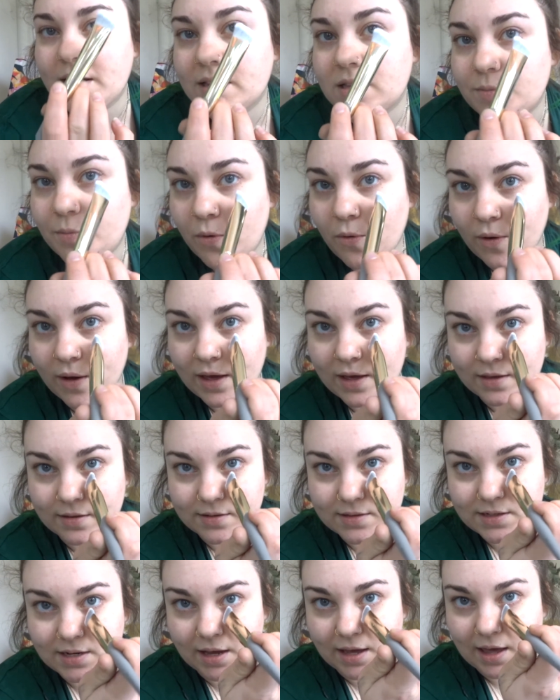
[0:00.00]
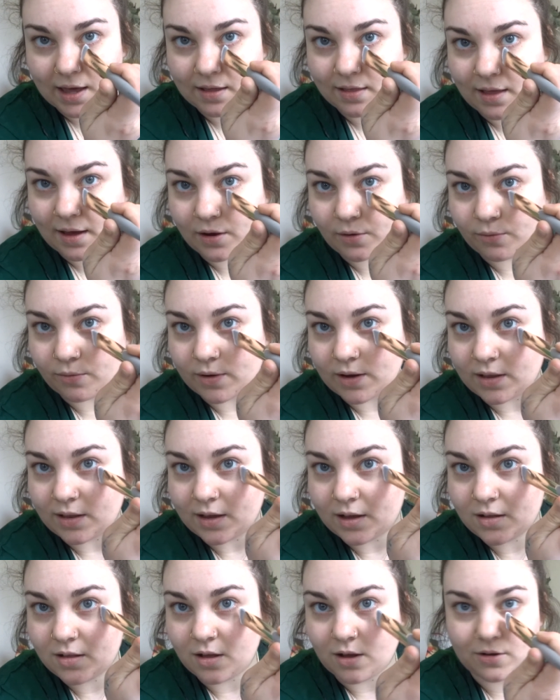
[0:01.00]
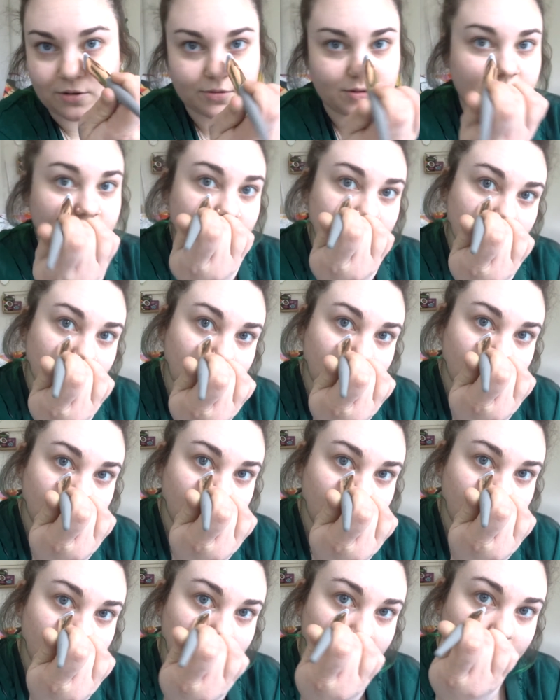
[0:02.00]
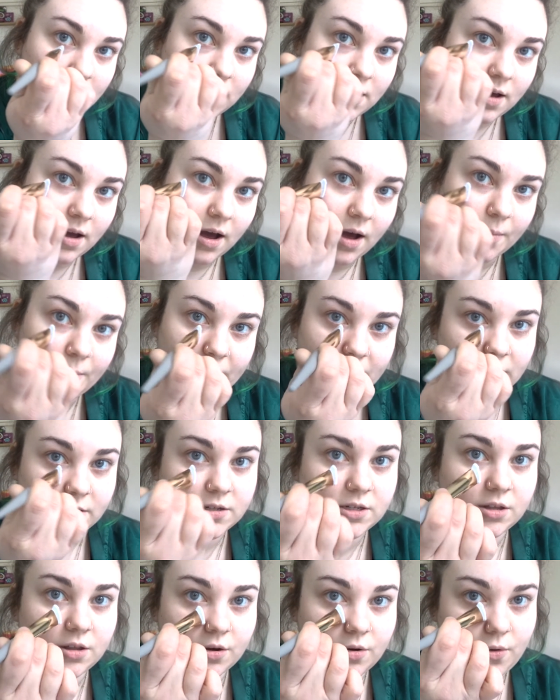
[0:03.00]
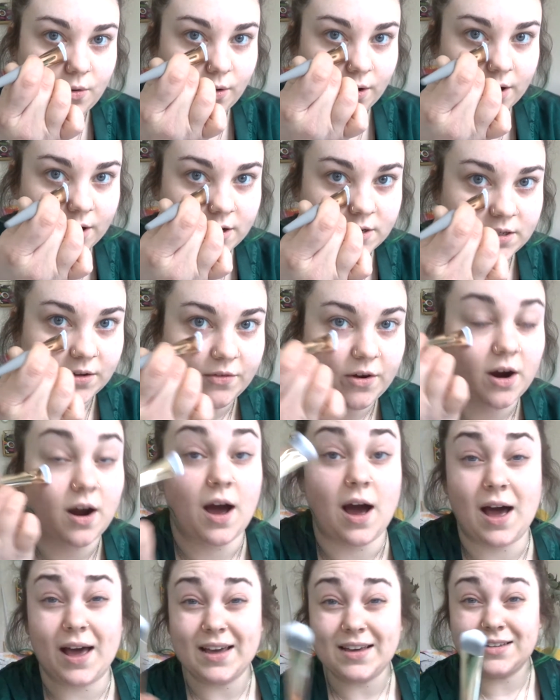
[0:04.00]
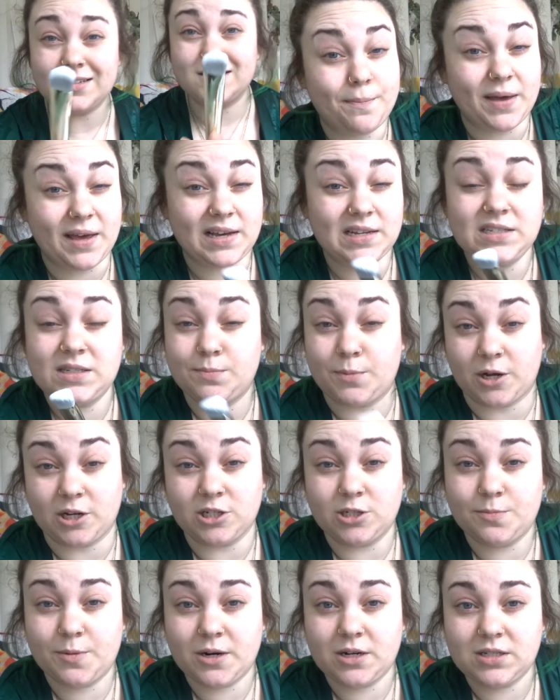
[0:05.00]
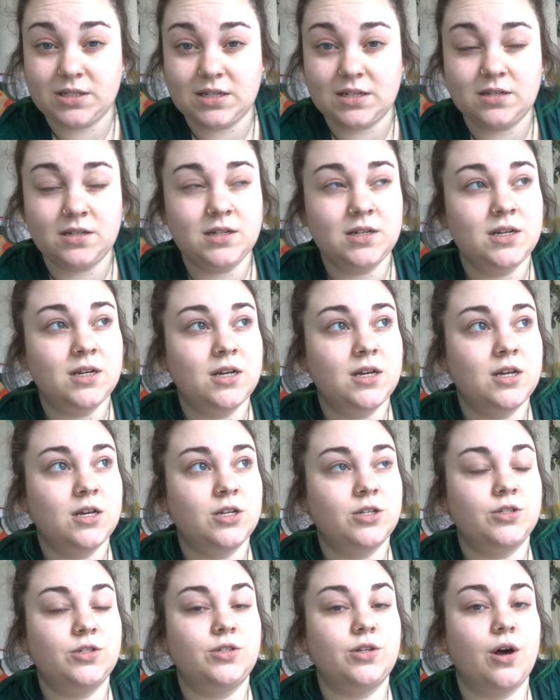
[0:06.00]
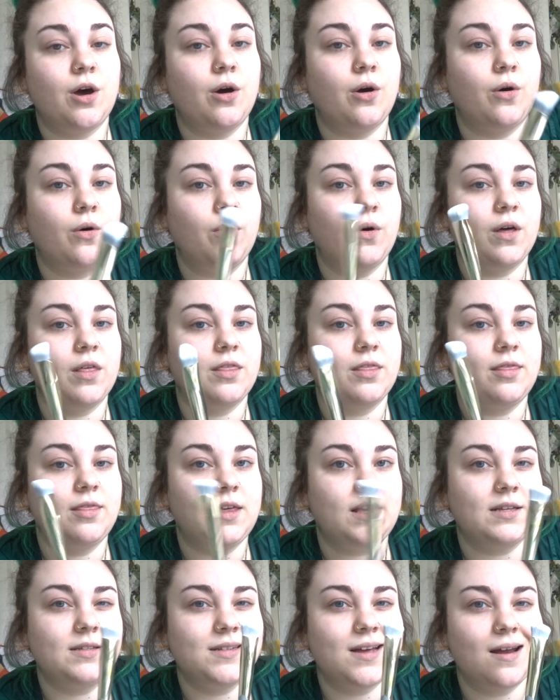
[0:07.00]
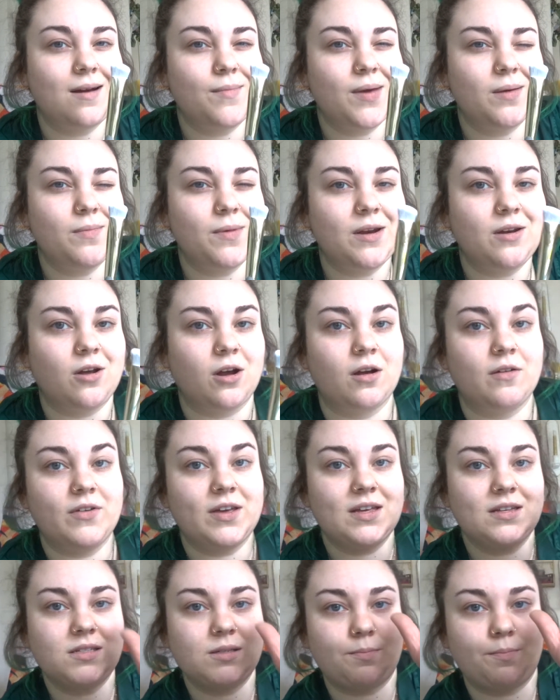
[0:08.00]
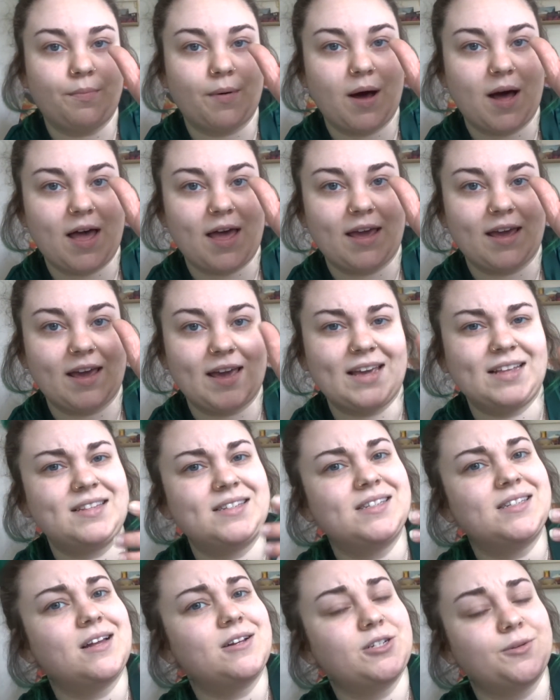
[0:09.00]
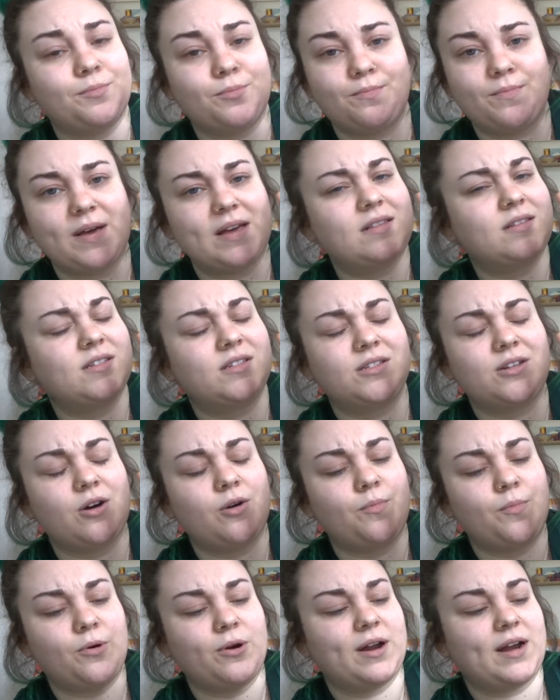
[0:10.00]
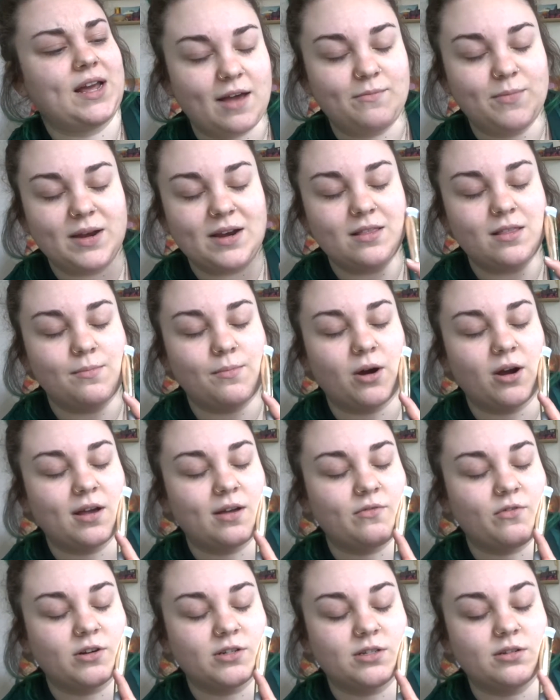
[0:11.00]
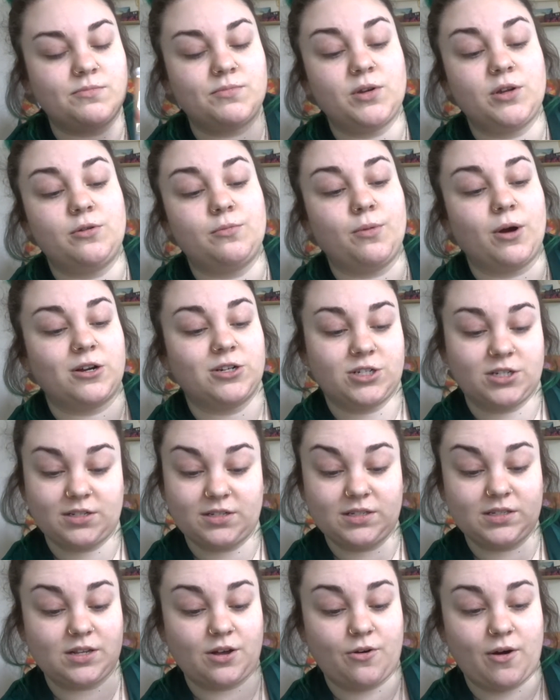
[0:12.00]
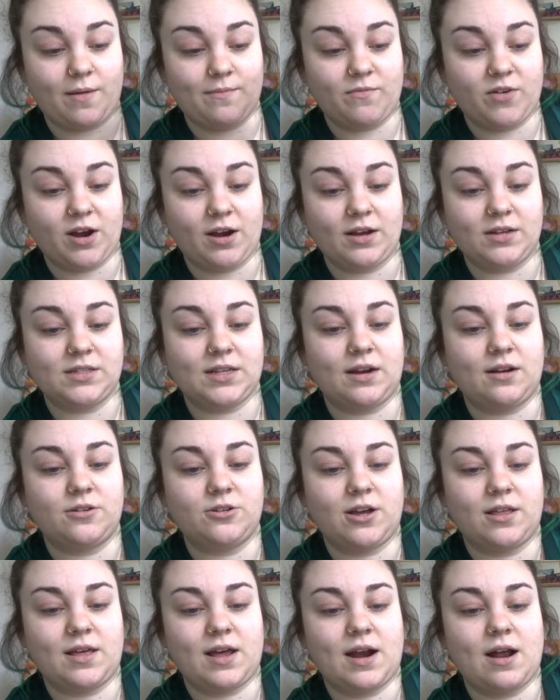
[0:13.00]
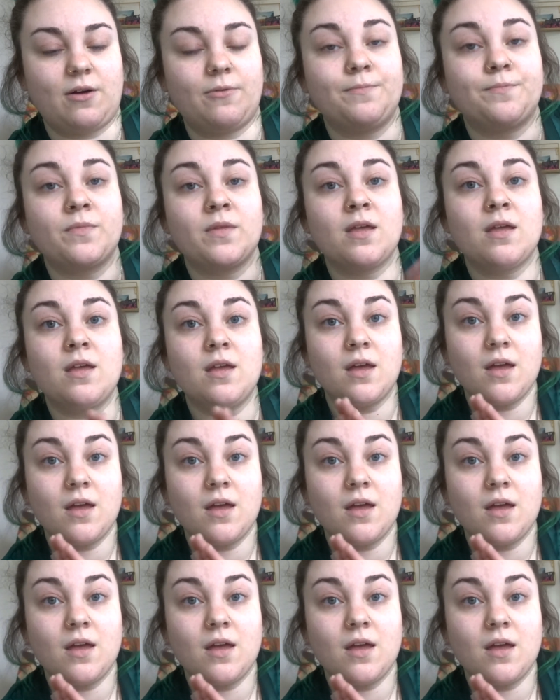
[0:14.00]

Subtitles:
its point is to get like really close up into the corners of your eyes. Big sponge person, so these kind of make me nervous, but it's so pretty. I've been in the market for some new brushes, so I'm very excited to try that out.